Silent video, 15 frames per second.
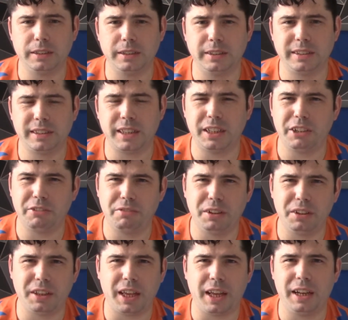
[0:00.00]
Didn't
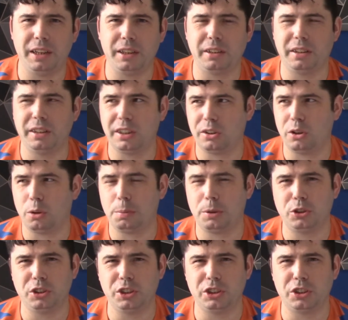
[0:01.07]
really get any clear-cut
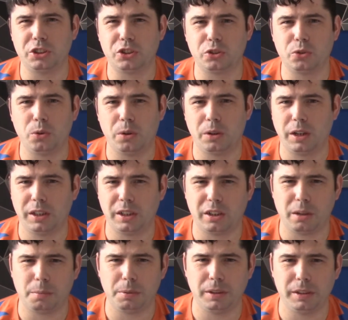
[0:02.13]
opportunities to score. Had a
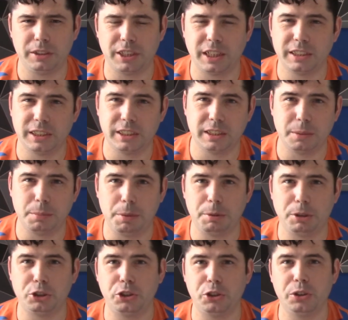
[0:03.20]
couple of chances to maybe
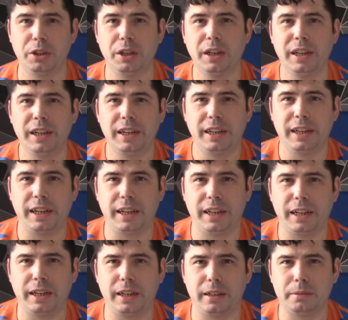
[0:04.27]
shoot,
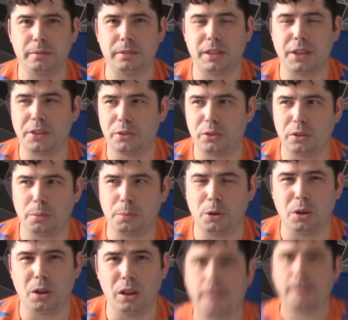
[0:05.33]
and dithered on the
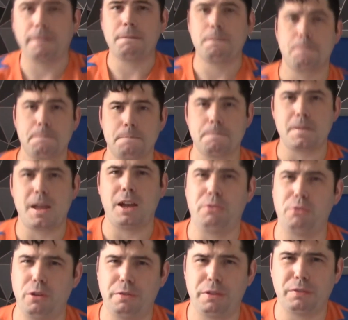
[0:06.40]
ball a little.
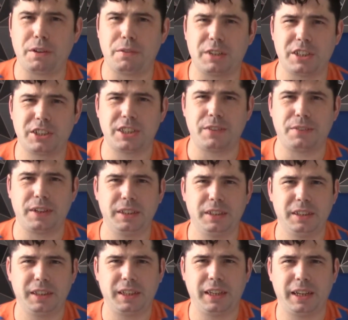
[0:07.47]
Roof, I've given a 7.
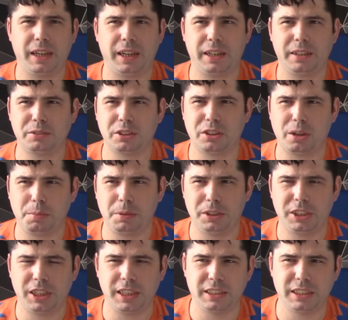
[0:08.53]
There was a couple of
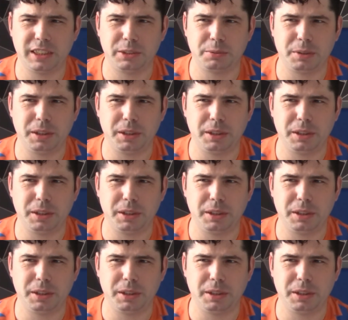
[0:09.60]
chances where